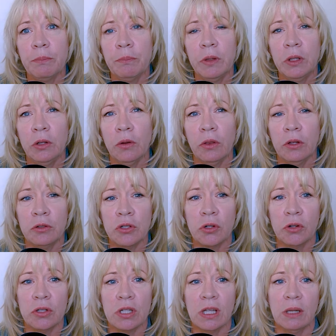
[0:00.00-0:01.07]
the
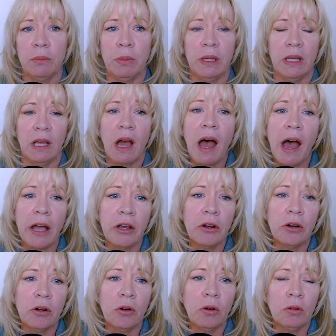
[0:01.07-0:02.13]
insurance can be
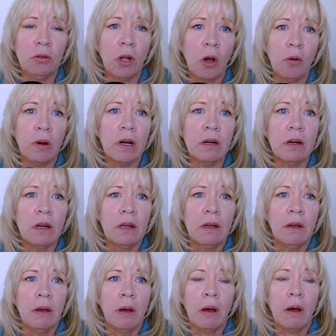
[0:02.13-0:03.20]
higher or lower
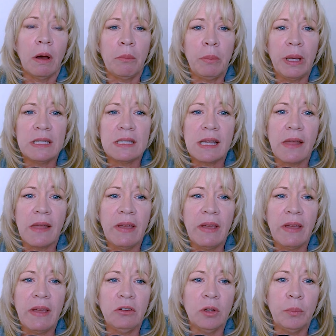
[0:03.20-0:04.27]
based on
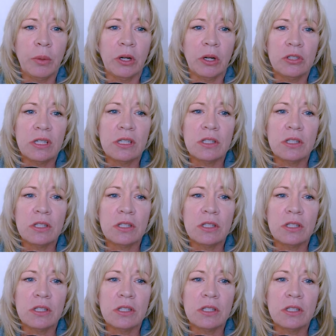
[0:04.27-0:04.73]
that new purchase.